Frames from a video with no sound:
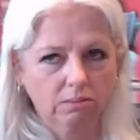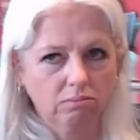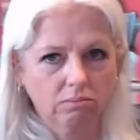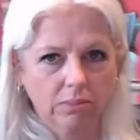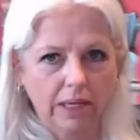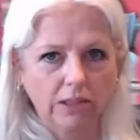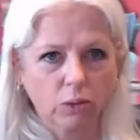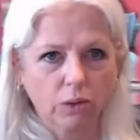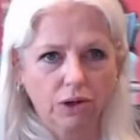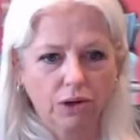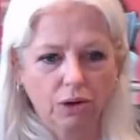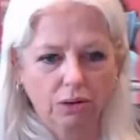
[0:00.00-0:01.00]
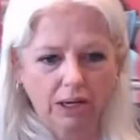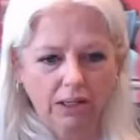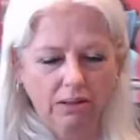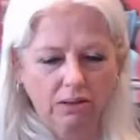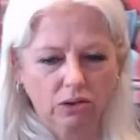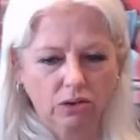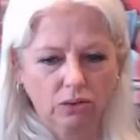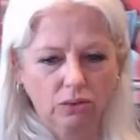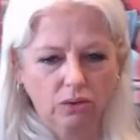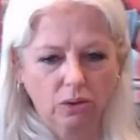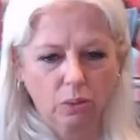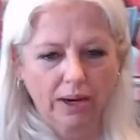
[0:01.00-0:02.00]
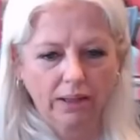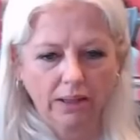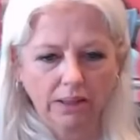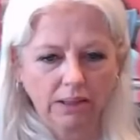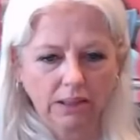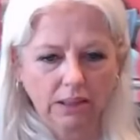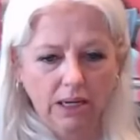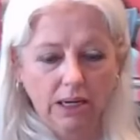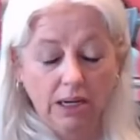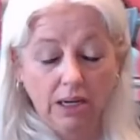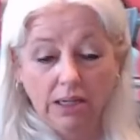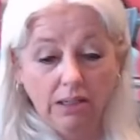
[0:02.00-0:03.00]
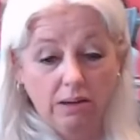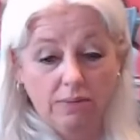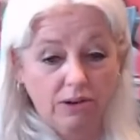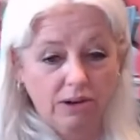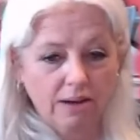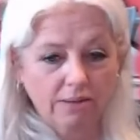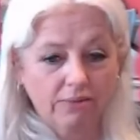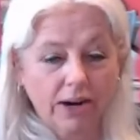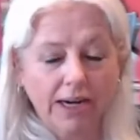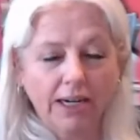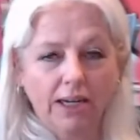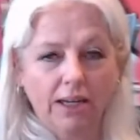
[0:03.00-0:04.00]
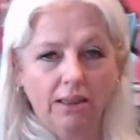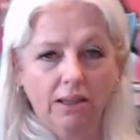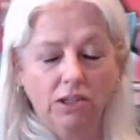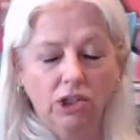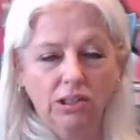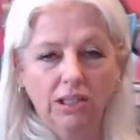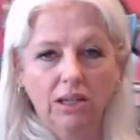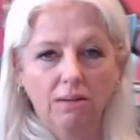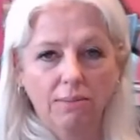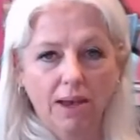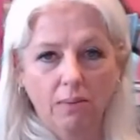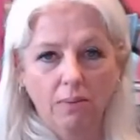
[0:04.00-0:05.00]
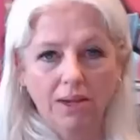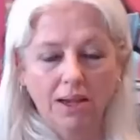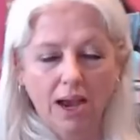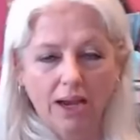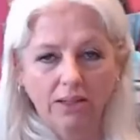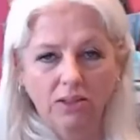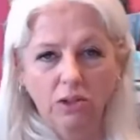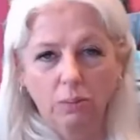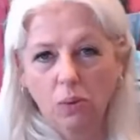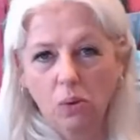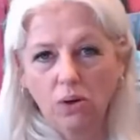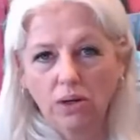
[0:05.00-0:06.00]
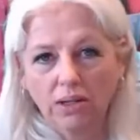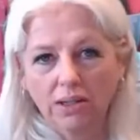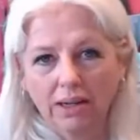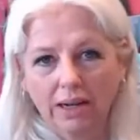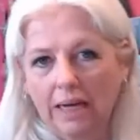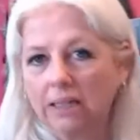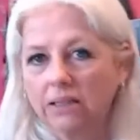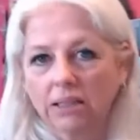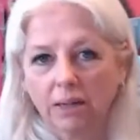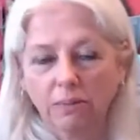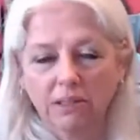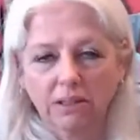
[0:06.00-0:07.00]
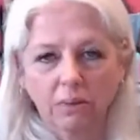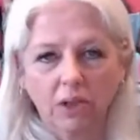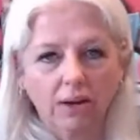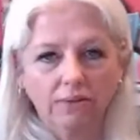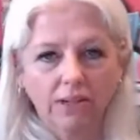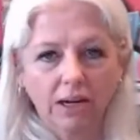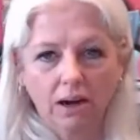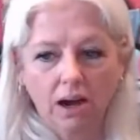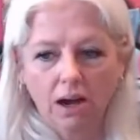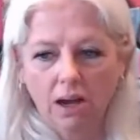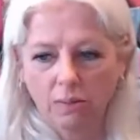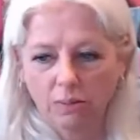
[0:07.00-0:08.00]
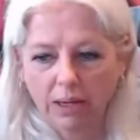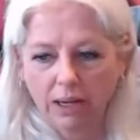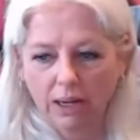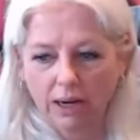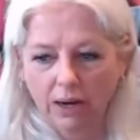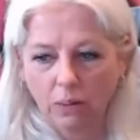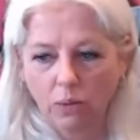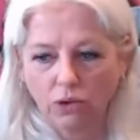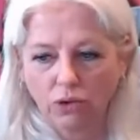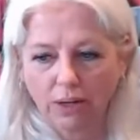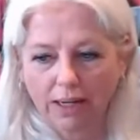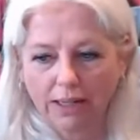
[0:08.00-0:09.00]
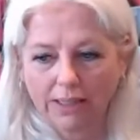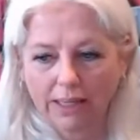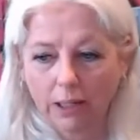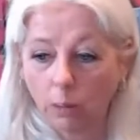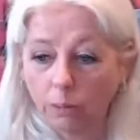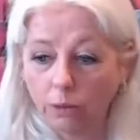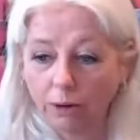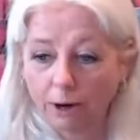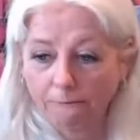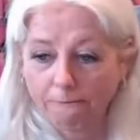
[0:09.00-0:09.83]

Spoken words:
that's where you go to get to the waitlist. If you're not finding it, then just email me at support@stampmesomelove.com and I will try to help you out.